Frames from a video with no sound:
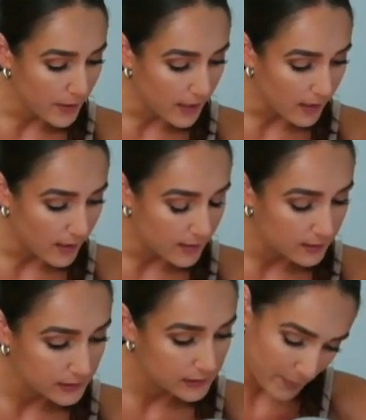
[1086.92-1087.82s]
money on.
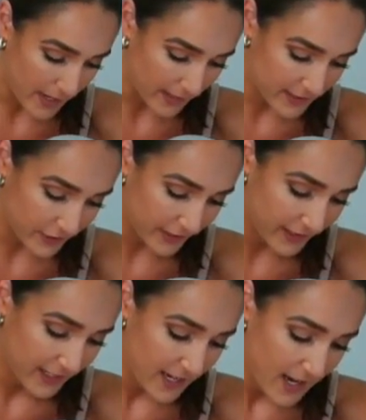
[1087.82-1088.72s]
I'm going to answer it.
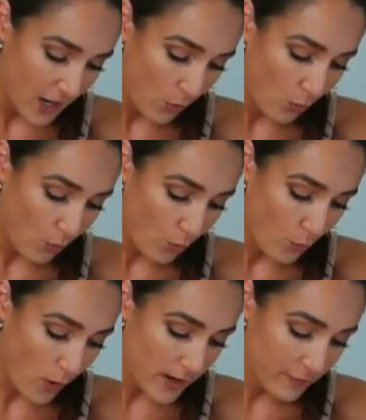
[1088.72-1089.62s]

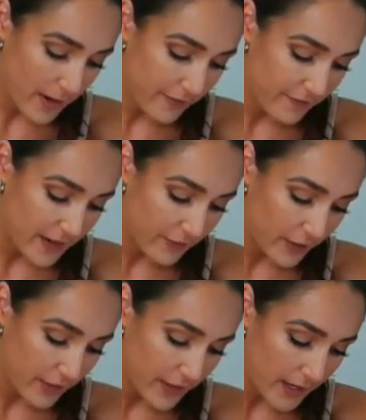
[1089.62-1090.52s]
One of my
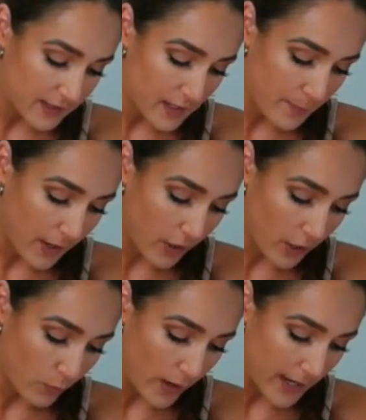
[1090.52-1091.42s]
favorite things about
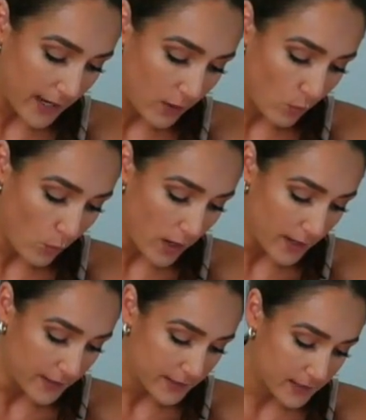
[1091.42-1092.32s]
our wedding
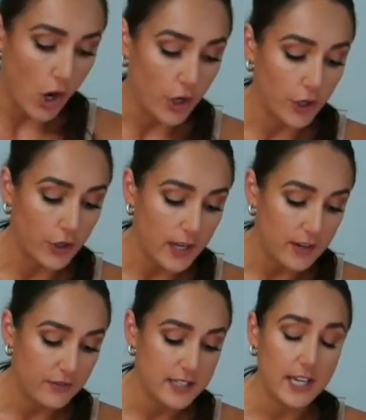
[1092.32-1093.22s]
was our
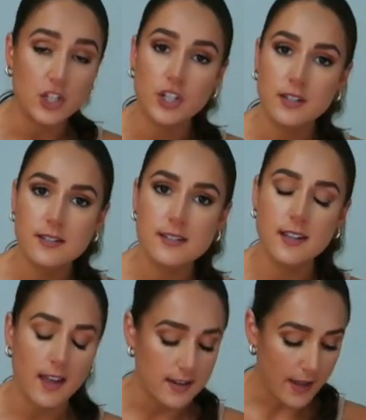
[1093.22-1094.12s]
invitations.
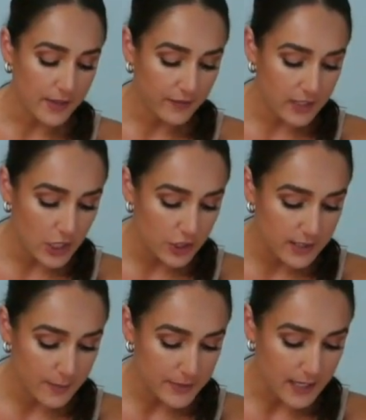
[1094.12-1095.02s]
Not the
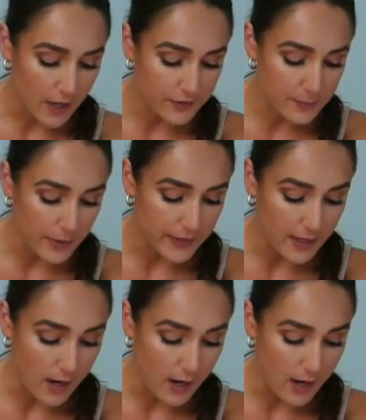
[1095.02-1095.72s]
invitations themselves, but the